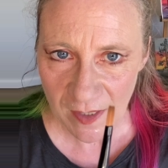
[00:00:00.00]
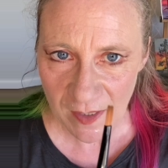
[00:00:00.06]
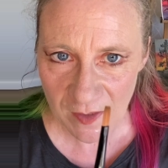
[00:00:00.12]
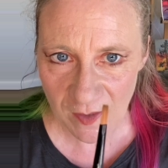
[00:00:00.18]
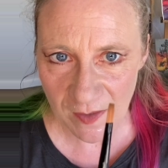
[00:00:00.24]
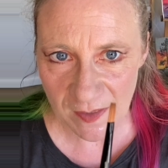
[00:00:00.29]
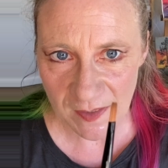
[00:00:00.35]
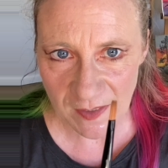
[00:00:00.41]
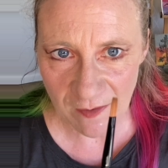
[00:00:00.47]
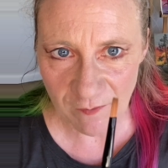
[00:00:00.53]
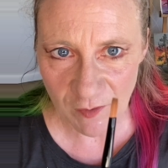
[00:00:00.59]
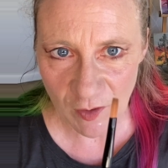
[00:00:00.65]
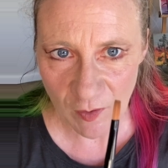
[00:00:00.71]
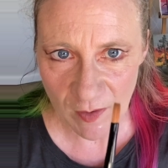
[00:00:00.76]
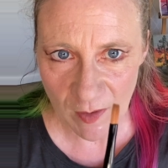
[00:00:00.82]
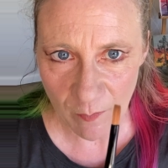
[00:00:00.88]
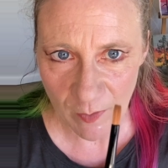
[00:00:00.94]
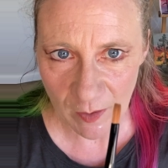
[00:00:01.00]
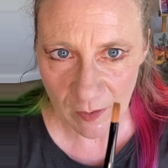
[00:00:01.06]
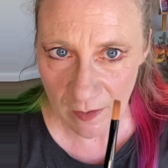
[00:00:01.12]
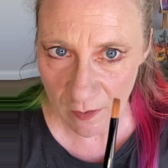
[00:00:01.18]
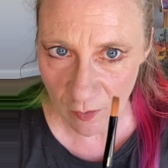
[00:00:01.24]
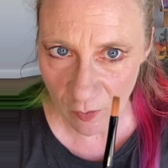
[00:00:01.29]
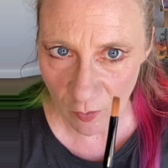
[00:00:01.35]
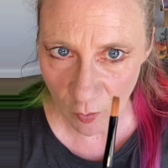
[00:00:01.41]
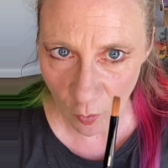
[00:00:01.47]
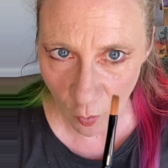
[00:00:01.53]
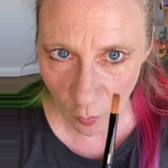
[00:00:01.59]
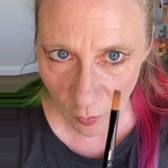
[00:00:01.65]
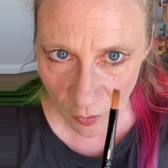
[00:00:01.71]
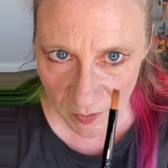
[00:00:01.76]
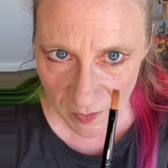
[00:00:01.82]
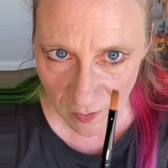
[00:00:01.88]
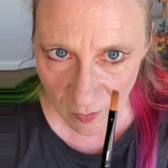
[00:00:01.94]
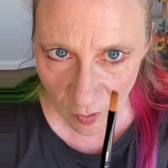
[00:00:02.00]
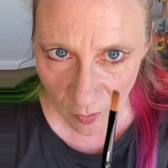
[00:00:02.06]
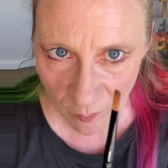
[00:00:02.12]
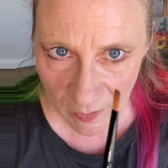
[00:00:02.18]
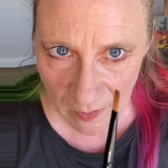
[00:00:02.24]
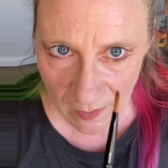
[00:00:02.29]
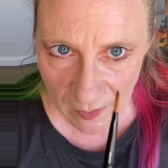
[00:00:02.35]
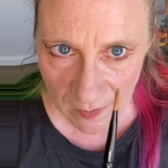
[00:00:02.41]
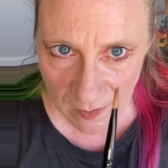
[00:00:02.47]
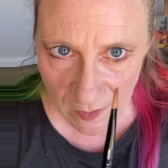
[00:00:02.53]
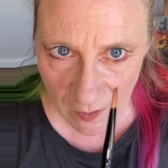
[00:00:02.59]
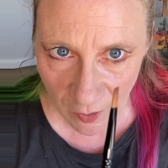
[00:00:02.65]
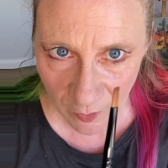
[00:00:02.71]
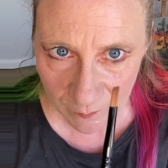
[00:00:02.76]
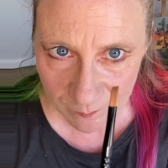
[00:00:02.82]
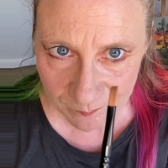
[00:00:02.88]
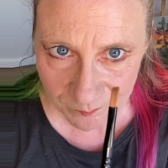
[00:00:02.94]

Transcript: So this gives you the ability to do corners a little bit easier.